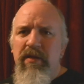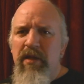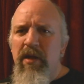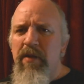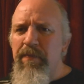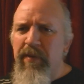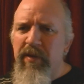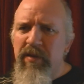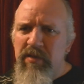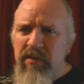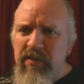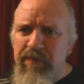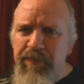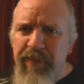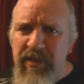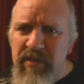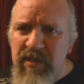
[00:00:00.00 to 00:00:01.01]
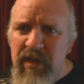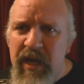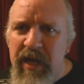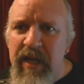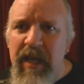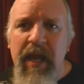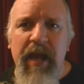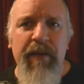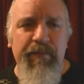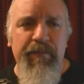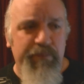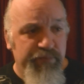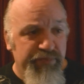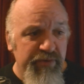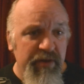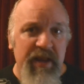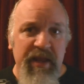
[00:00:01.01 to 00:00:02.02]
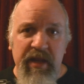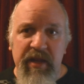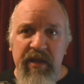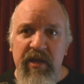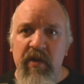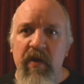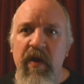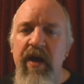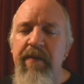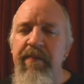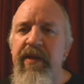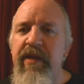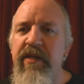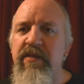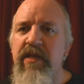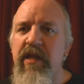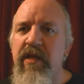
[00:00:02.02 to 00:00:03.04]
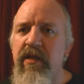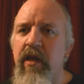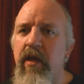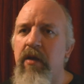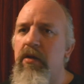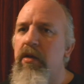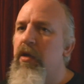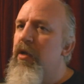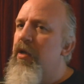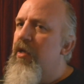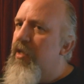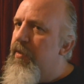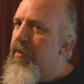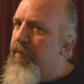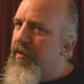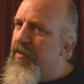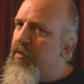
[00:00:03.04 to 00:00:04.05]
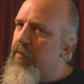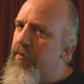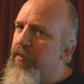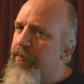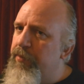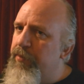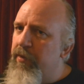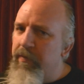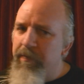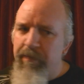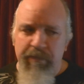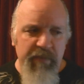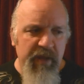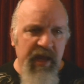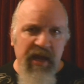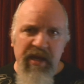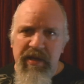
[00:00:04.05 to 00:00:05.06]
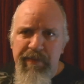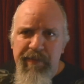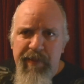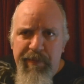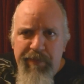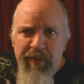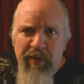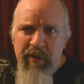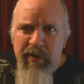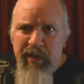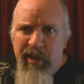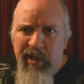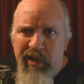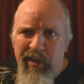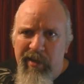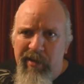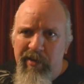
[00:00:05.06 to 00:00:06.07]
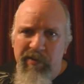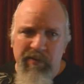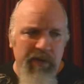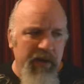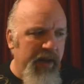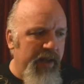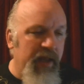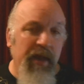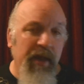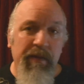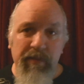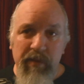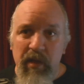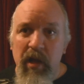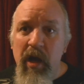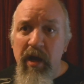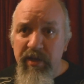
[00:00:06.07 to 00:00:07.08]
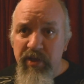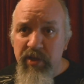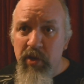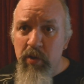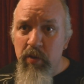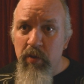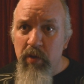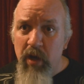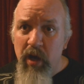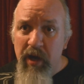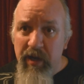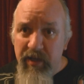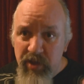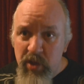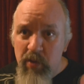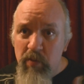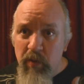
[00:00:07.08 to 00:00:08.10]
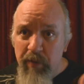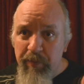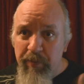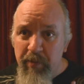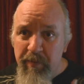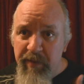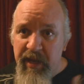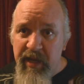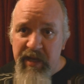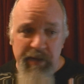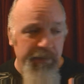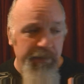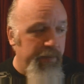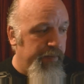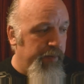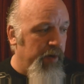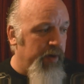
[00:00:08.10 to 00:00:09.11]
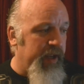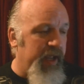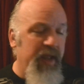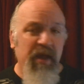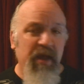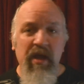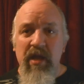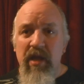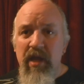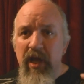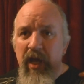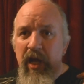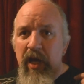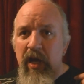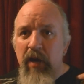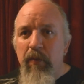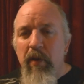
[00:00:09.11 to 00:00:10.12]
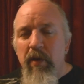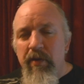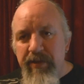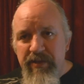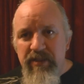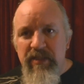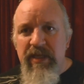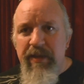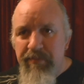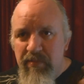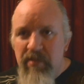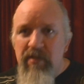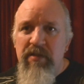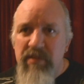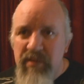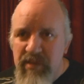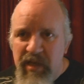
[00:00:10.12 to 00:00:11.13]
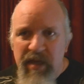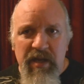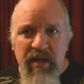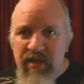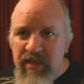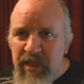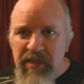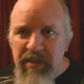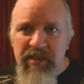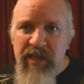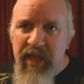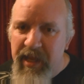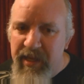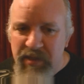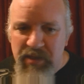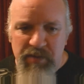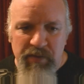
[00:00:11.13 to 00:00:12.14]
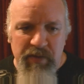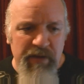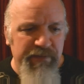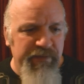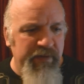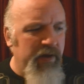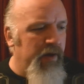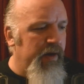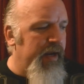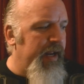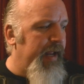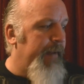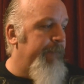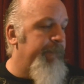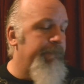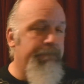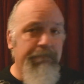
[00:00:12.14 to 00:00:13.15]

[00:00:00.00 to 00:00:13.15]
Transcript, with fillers: don't be, be saying how brilliant the item is and then go yeah but I don't want to put my hand in my pocket and I, yeah, I do I do want to put my hand in my pocket and I won't accept any discounts or anything like that